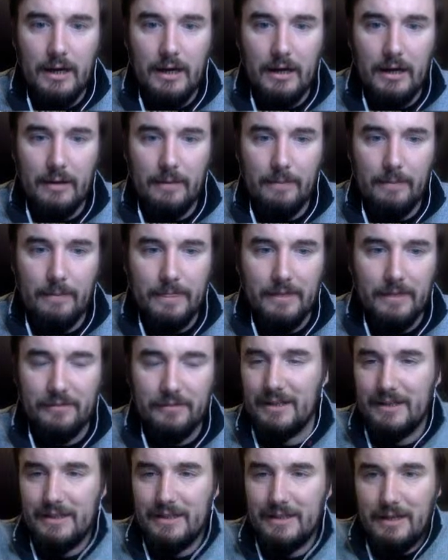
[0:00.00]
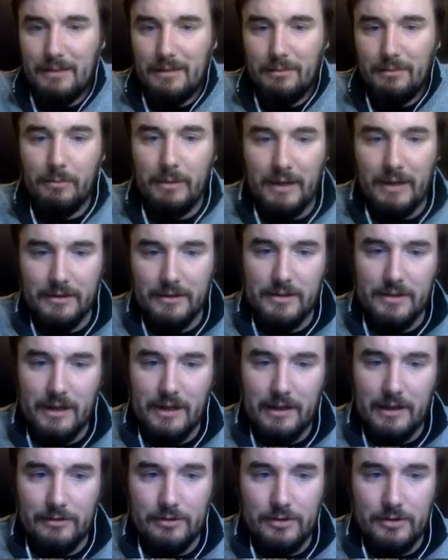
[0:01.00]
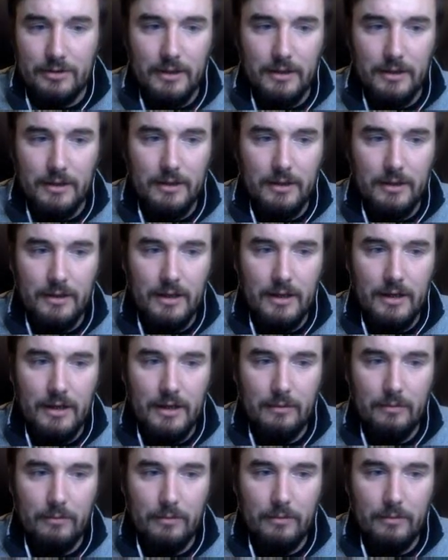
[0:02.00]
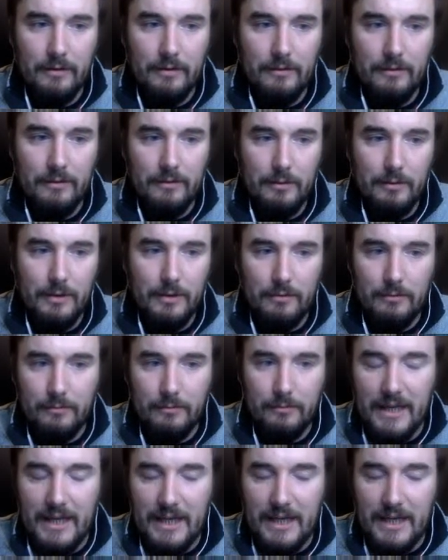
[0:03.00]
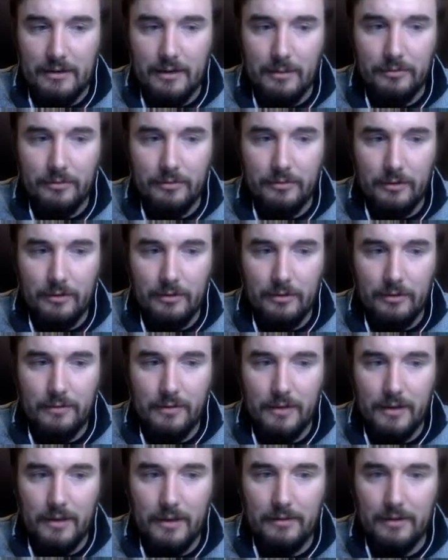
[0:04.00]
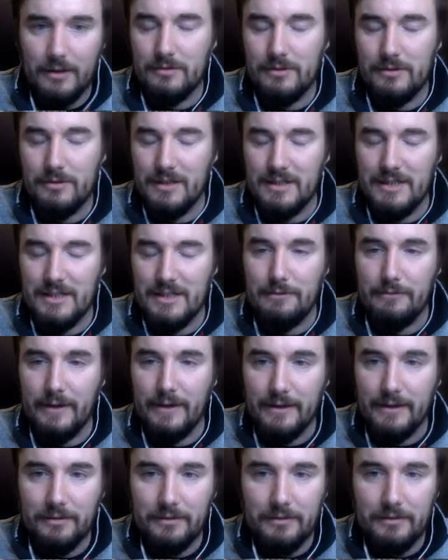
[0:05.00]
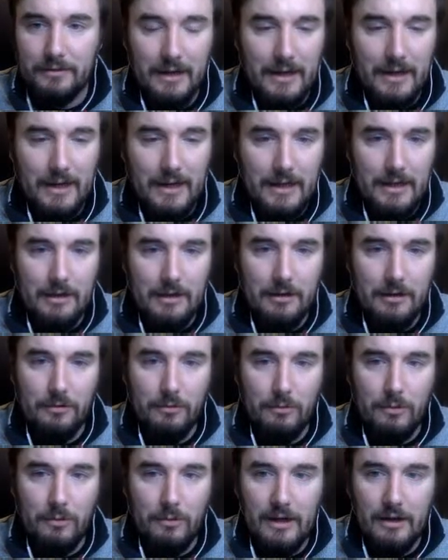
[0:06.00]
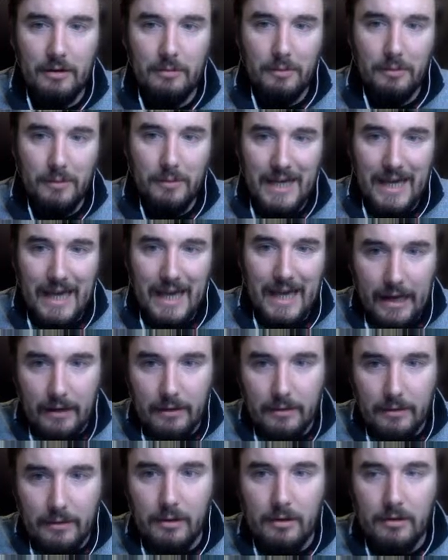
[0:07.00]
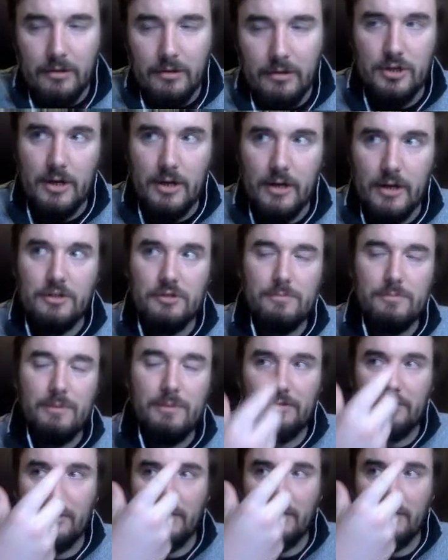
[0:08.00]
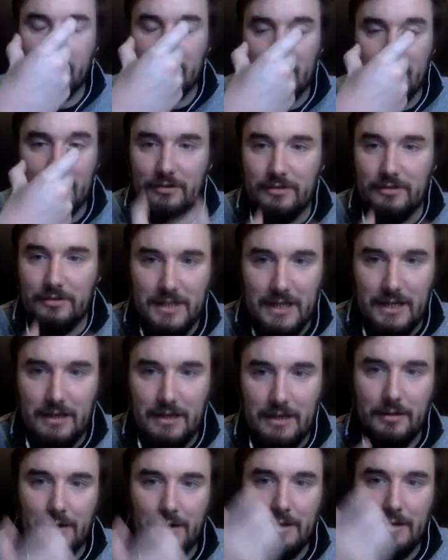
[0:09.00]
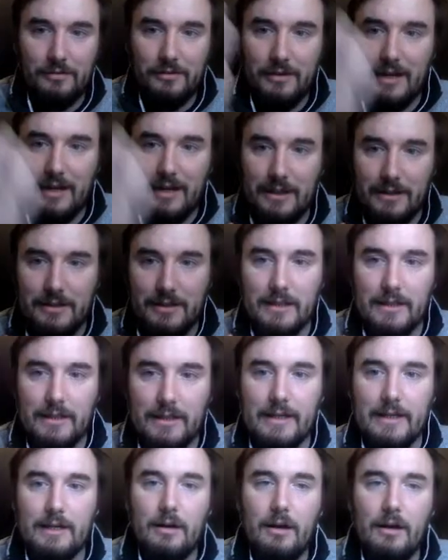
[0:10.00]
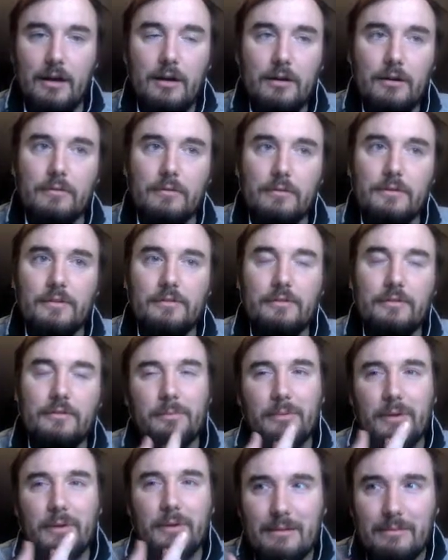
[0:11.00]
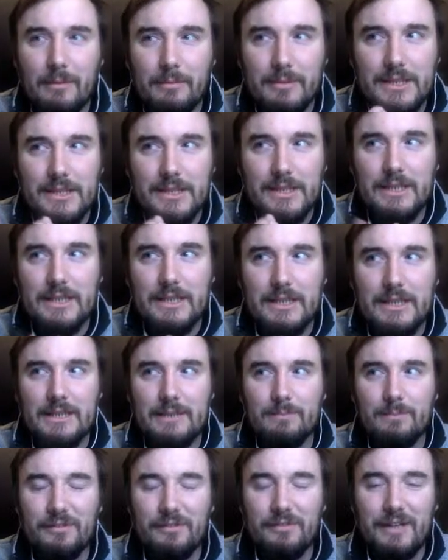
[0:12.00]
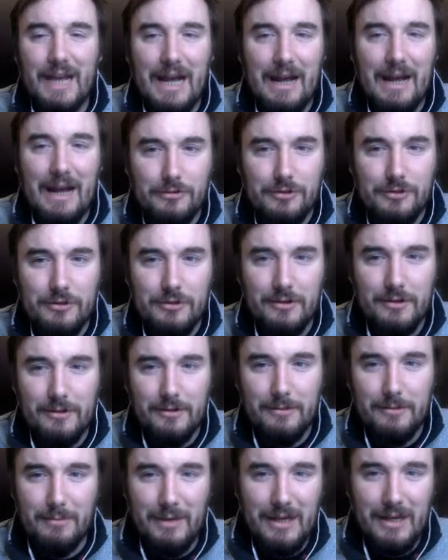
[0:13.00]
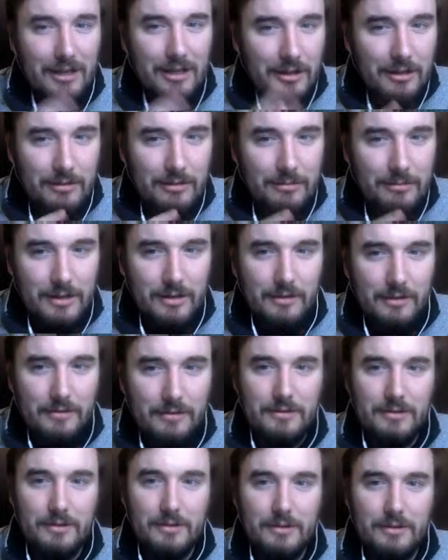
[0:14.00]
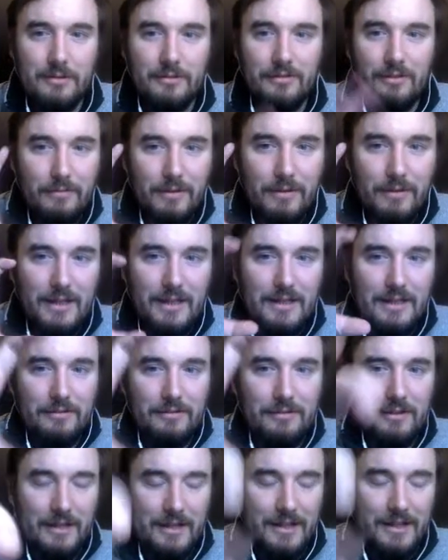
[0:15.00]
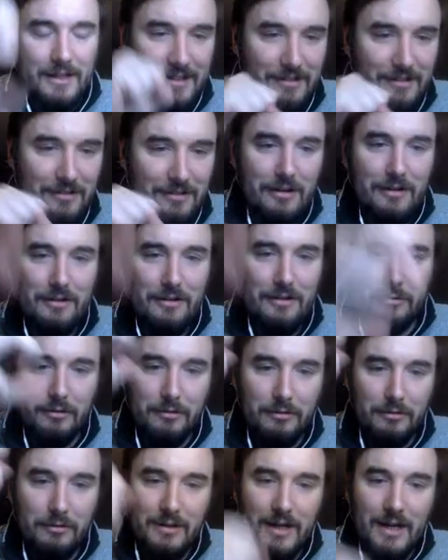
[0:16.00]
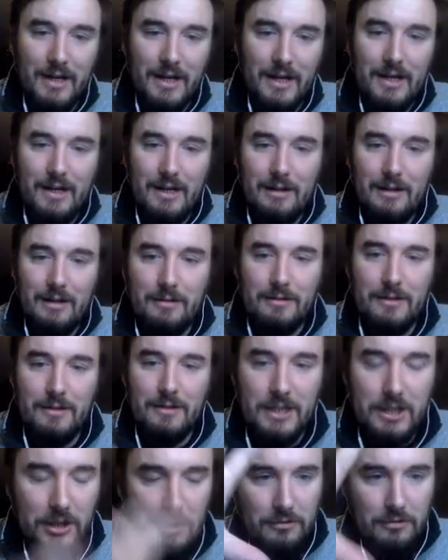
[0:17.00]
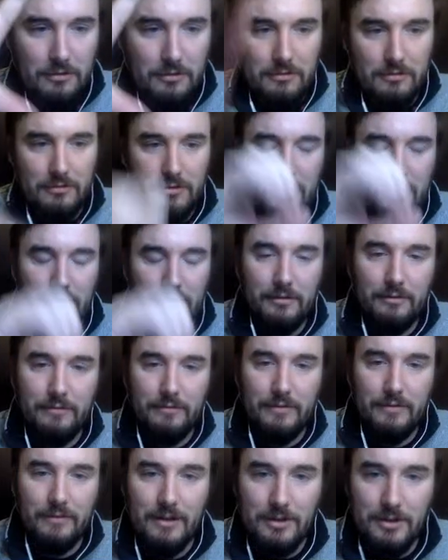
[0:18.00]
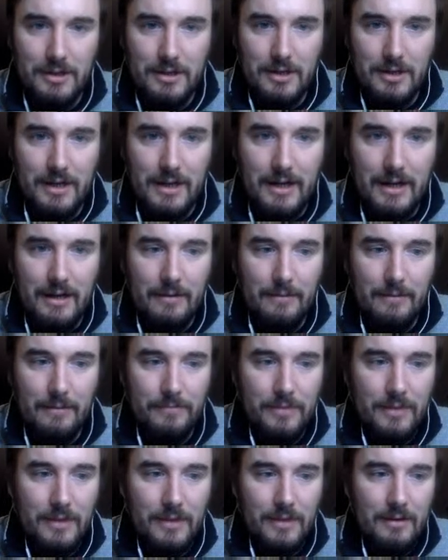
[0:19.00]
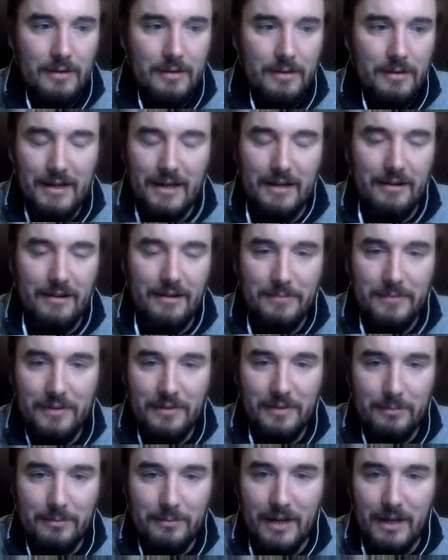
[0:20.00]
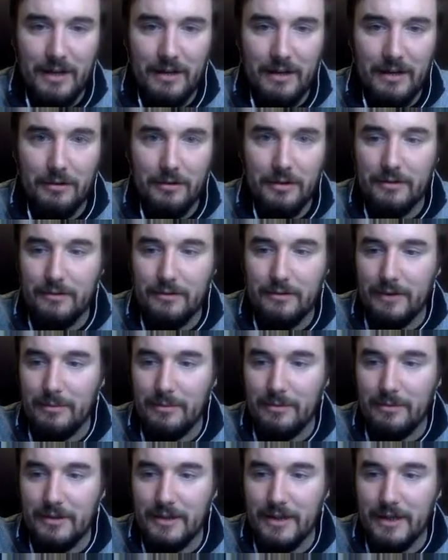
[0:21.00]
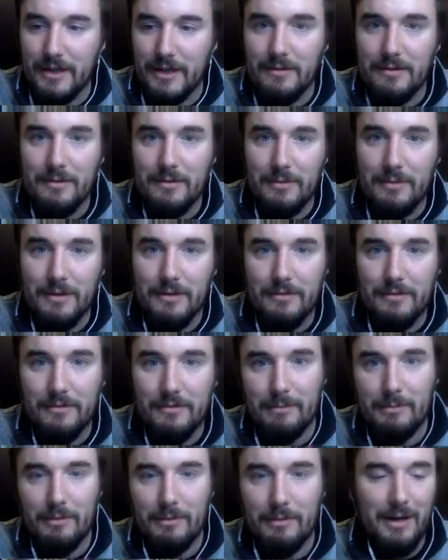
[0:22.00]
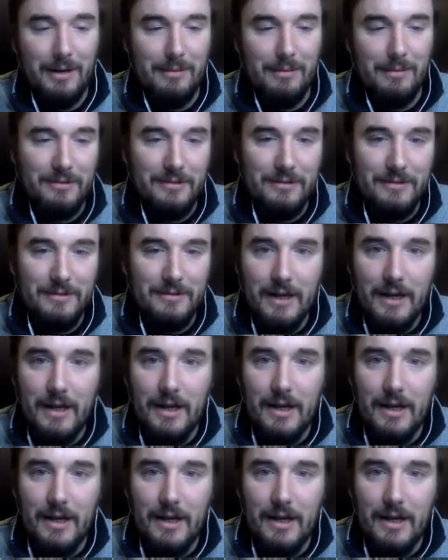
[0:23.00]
That's kind of like the name of paleontology, where it's like we can't observe things like a T-Rex, you know, in the wild, but we can judge based on like its teeth and its skeleton, like, oh, this is probably a scavenger, maybe a hunter, something that needs to like gnaw through huge chunks of flesh. I don't know, I'm kind of going on a ramble again, but ramble.